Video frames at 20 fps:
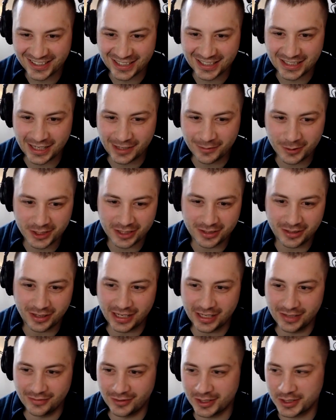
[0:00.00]
I was going to say, which
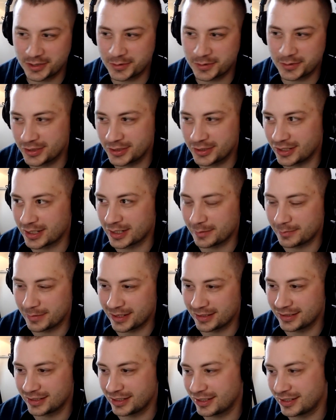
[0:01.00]
client of ours were you talking
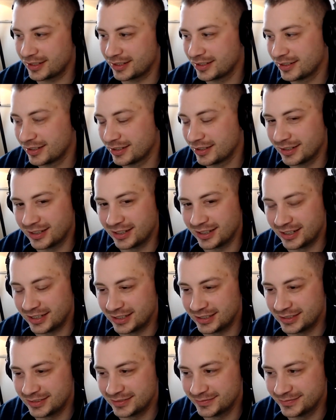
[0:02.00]
about
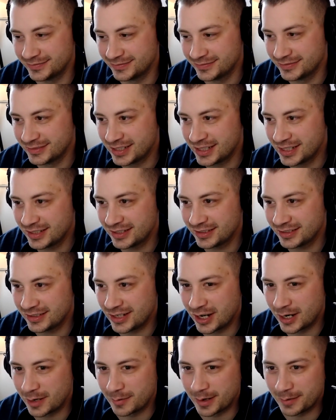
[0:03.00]
there?
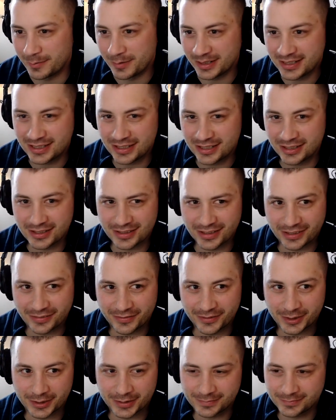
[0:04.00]
No, I mean,
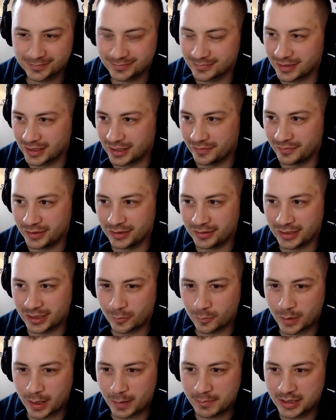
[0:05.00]
seriously, I feel
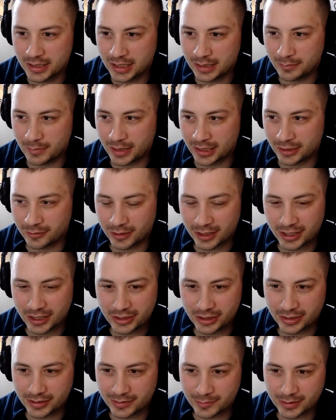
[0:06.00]
like website
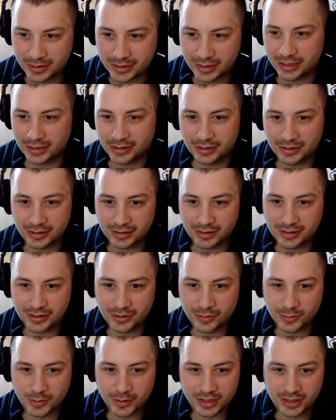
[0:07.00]
migrations was like the
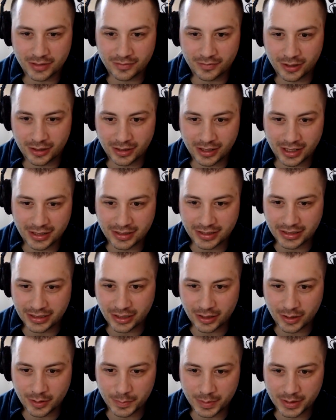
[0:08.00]
source of our
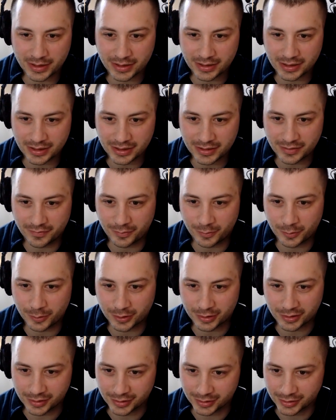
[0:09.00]
SEO business
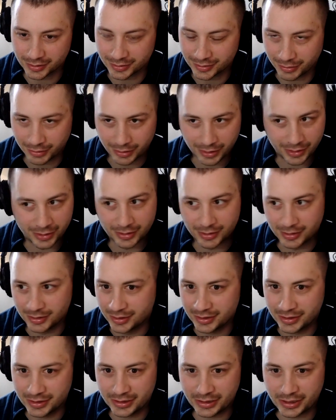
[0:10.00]
for
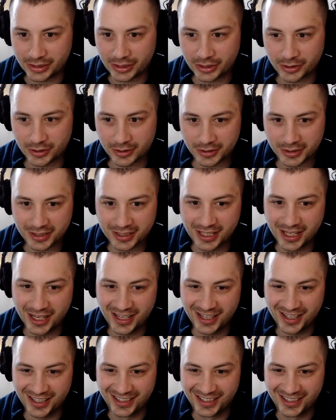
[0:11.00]
years.